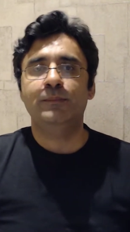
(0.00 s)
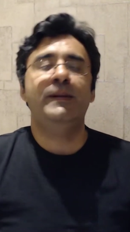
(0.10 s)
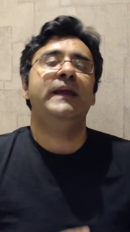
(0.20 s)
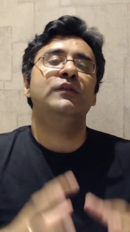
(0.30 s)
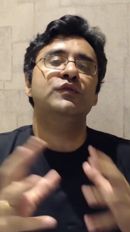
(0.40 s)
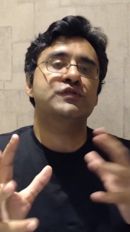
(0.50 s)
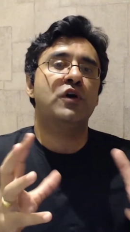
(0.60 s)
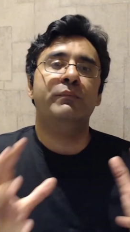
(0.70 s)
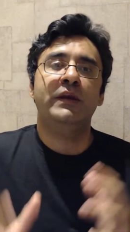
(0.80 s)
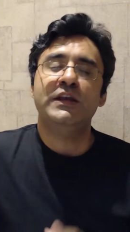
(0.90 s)
playing those
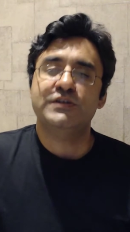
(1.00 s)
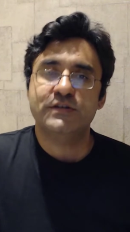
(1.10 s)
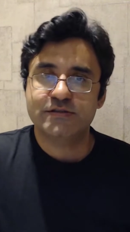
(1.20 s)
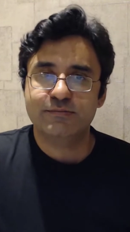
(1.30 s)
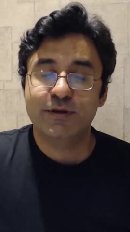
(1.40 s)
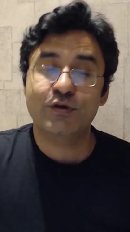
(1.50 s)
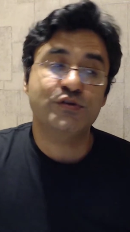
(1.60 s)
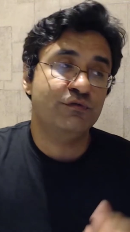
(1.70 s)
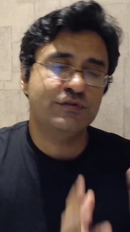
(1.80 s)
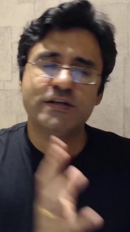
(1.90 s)
combinations
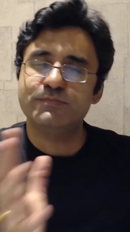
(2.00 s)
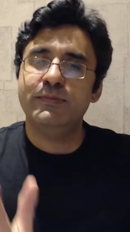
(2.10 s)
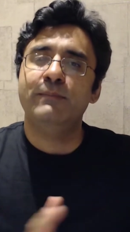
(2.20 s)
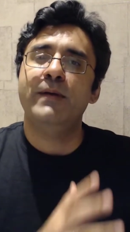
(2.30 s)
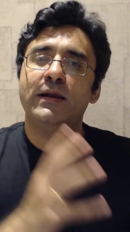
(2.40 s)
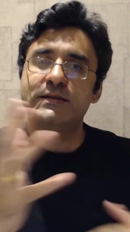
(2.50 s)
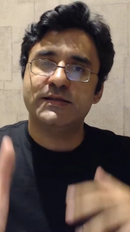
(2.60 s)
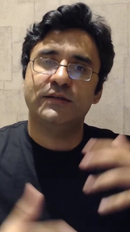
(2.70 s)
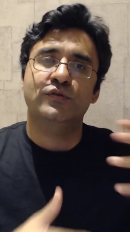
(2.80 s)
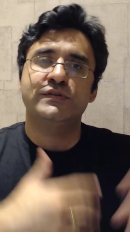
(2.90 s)
because you've just been
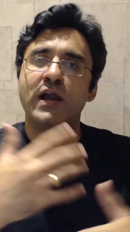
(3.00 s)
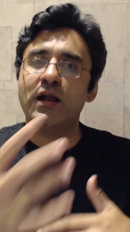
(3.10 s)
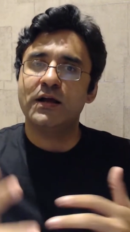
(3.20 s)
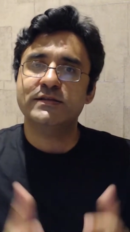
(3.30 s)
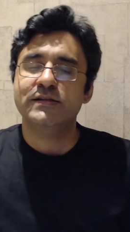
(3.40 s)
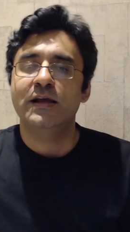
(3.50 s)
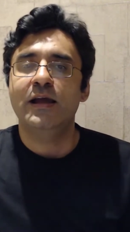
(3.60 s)
practicing those ragas